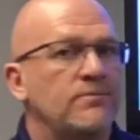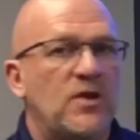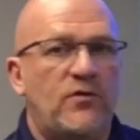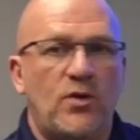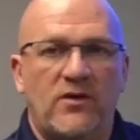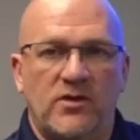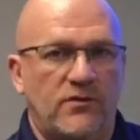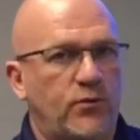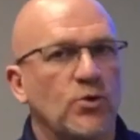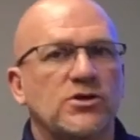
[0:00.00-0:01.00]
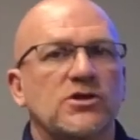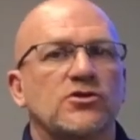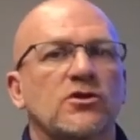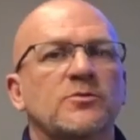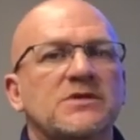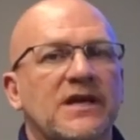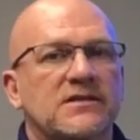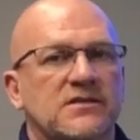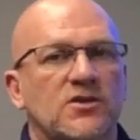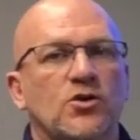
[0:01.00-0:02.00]
if you have an unfortunate
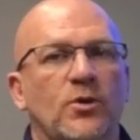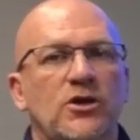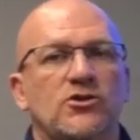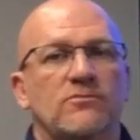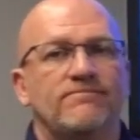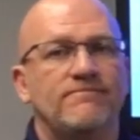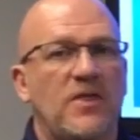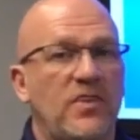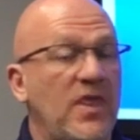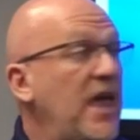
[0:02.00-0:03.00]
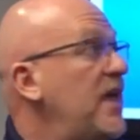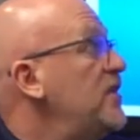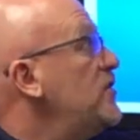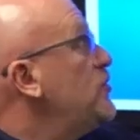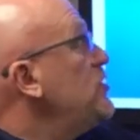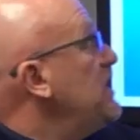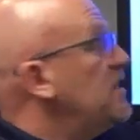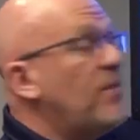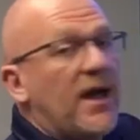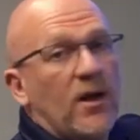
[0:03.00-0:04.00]
circumstance, situation, and need
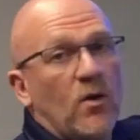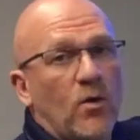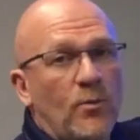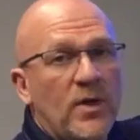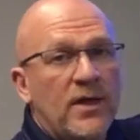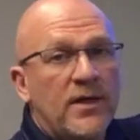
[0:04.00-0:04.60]
to buy a home,